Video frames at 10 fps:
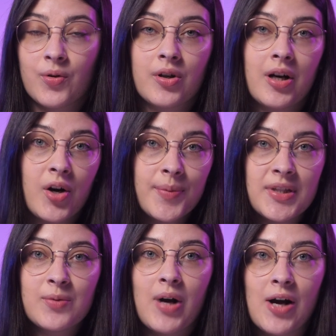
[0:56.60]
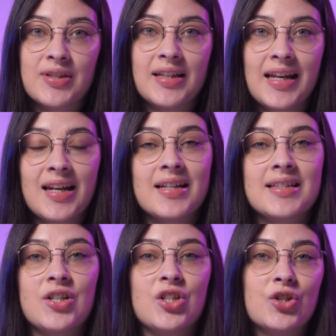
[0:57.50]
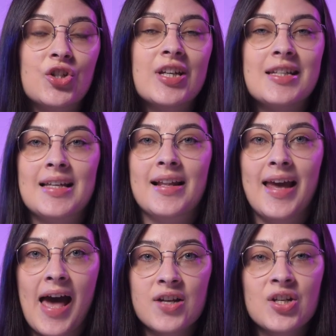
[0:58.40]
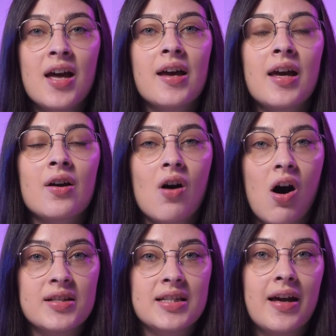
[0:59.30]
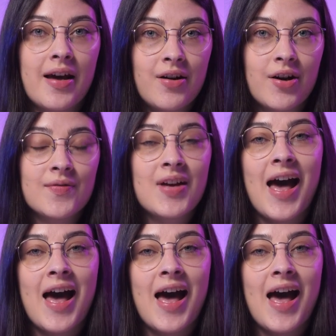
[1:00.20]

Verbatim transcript: or corrupted browsing data such as cookies and cache can cause the error.